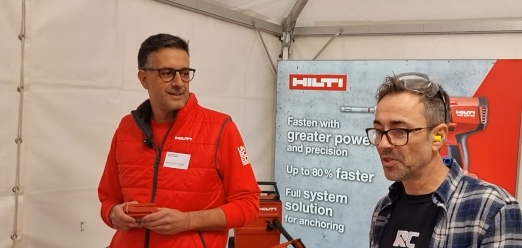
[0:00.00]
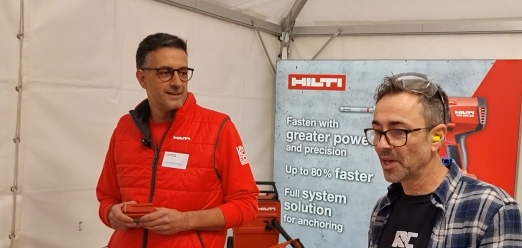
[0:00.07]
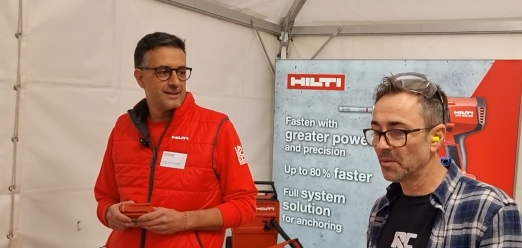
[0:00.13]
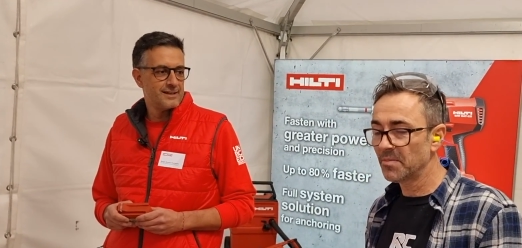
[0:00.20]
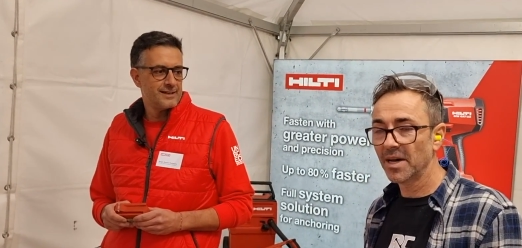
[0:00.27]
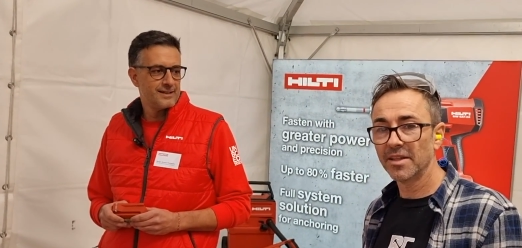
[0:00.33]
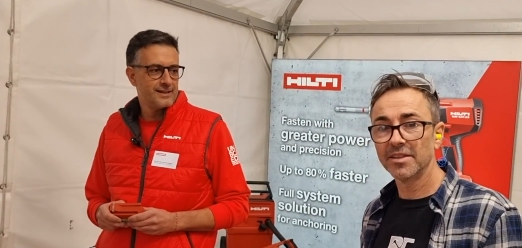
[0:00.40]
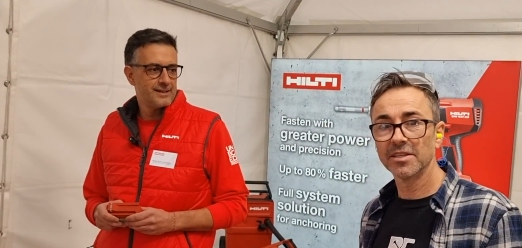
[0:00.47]

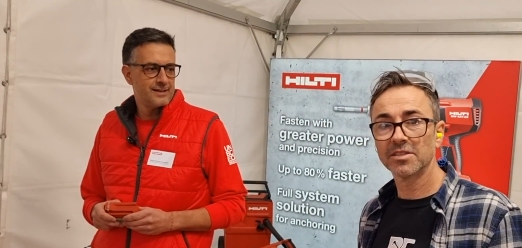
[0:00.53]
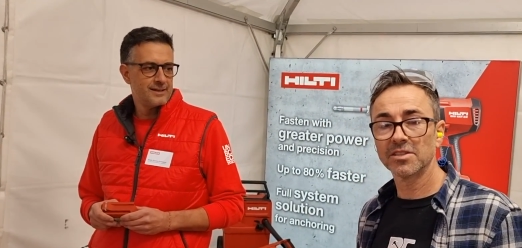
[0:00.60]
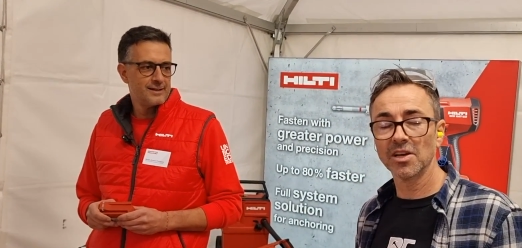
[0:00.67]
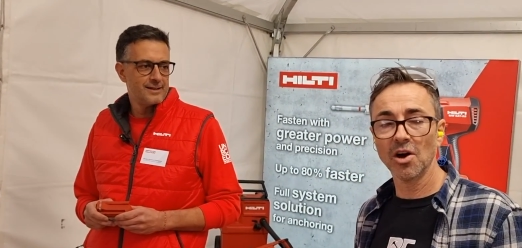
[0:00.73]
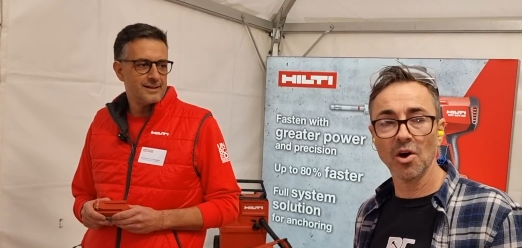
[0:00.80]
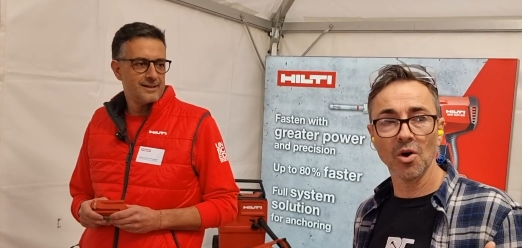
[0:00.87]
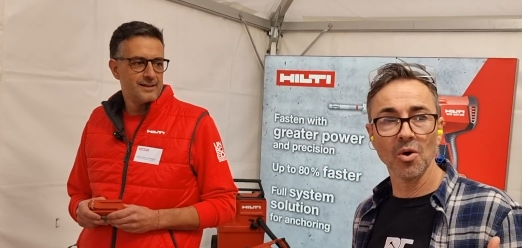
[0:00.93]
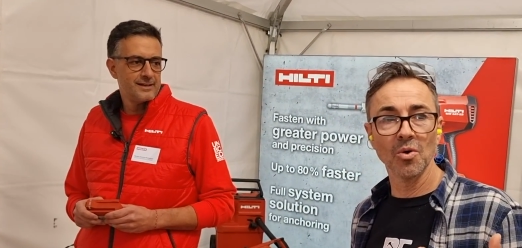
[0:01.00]
Speaker 1: about this
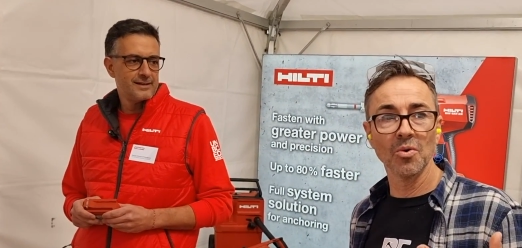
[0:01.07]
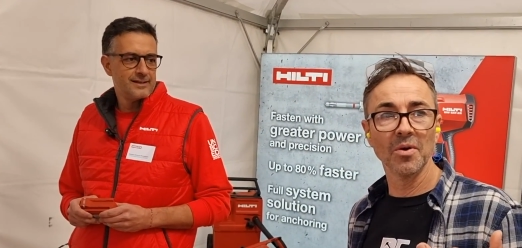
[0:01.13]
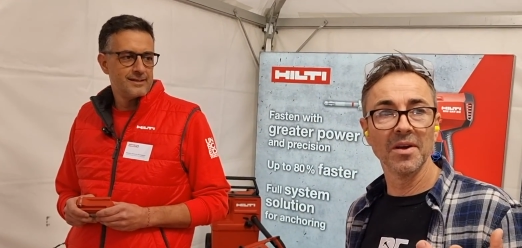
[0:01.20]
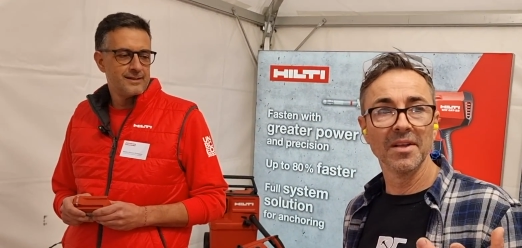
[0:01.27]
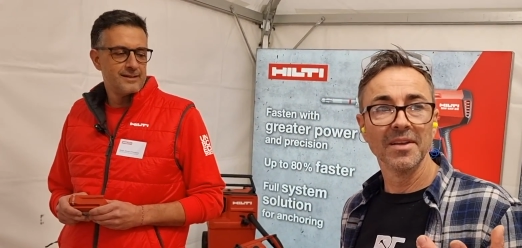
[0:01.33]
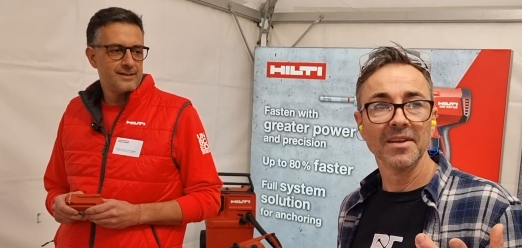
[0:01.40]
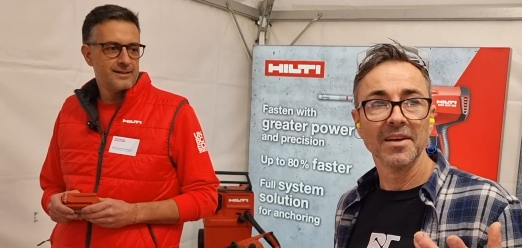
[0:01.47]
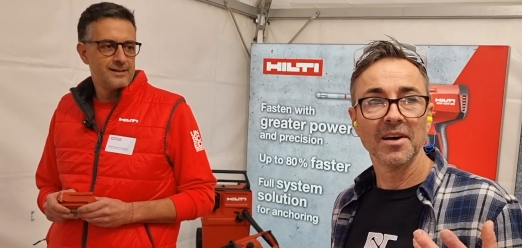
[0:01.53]
whole
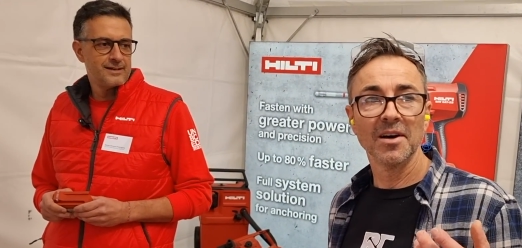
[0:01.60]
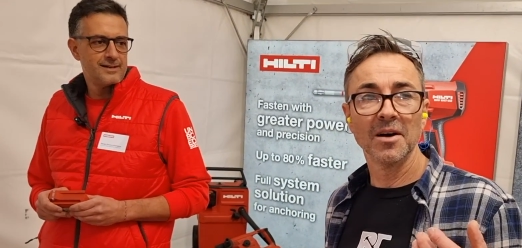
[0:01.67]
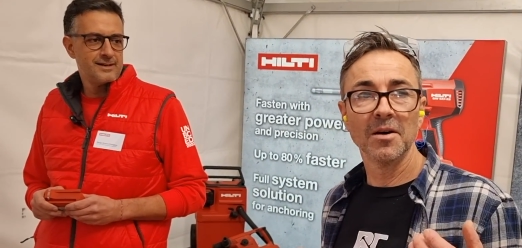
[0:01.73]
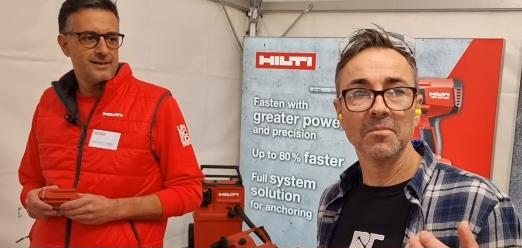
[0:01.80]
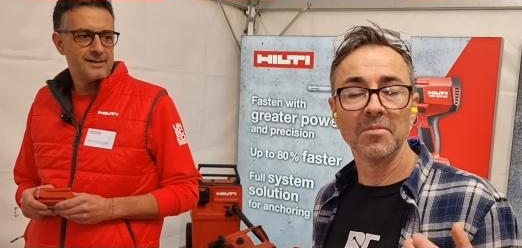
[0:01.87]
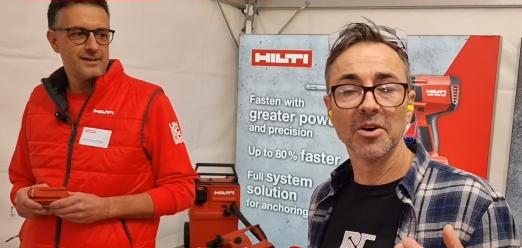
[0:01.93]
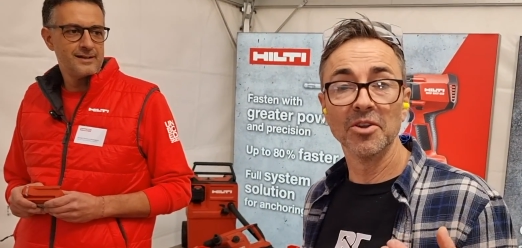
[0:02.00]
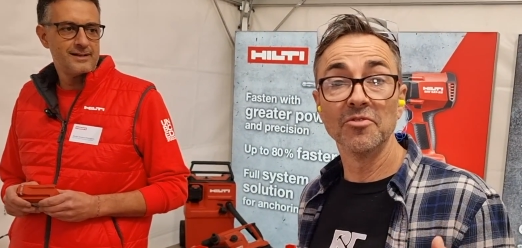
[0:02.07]
um,
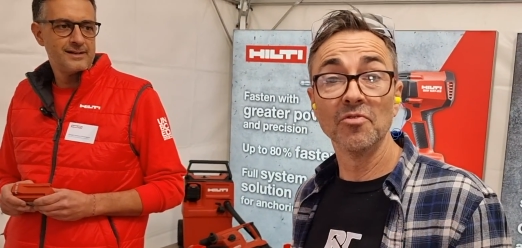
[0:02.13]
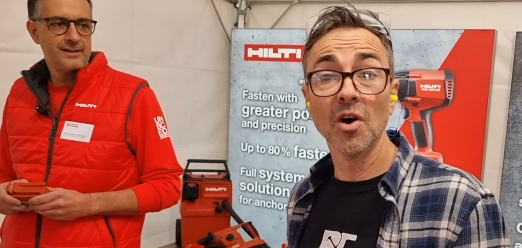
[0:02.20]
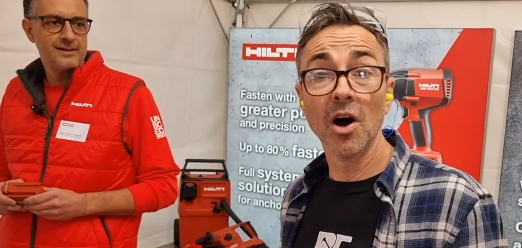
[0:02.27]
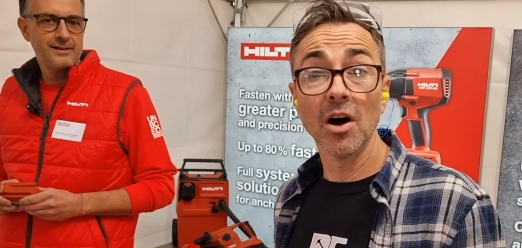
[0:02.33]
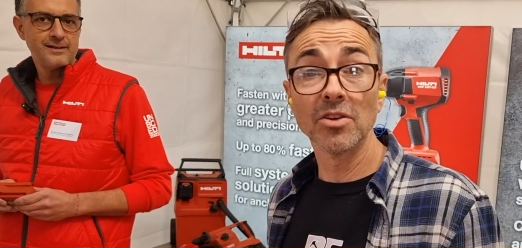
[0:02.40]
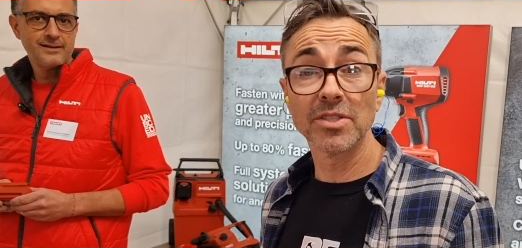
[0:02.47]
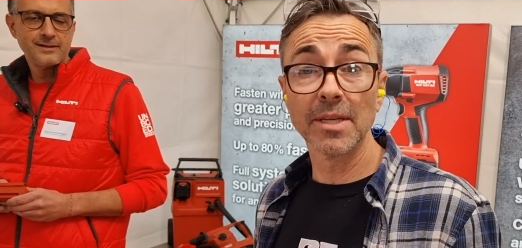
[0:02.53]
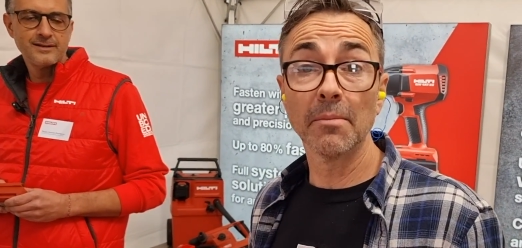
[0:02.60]

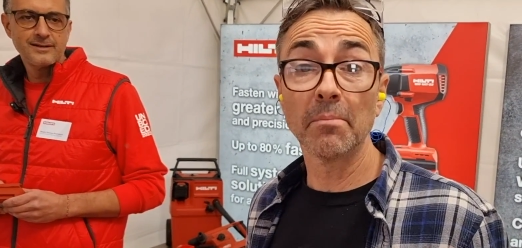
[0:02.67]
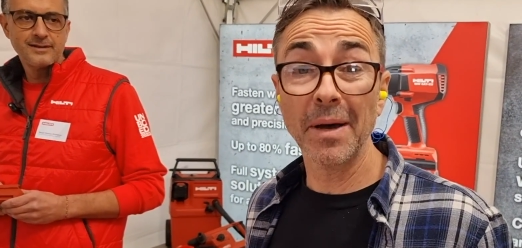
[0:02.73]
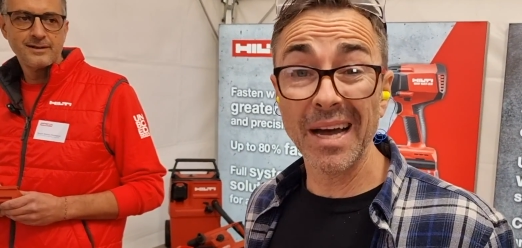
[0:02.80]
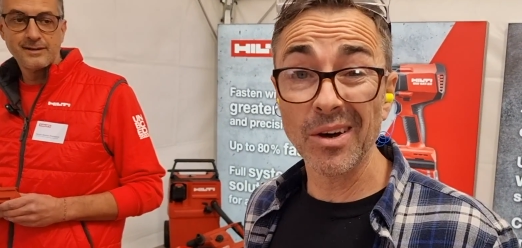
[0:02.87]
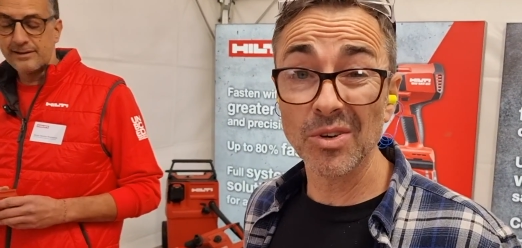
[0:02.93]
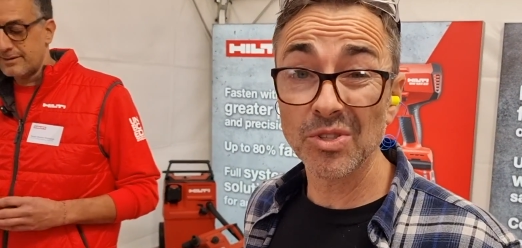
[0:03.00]
advance in power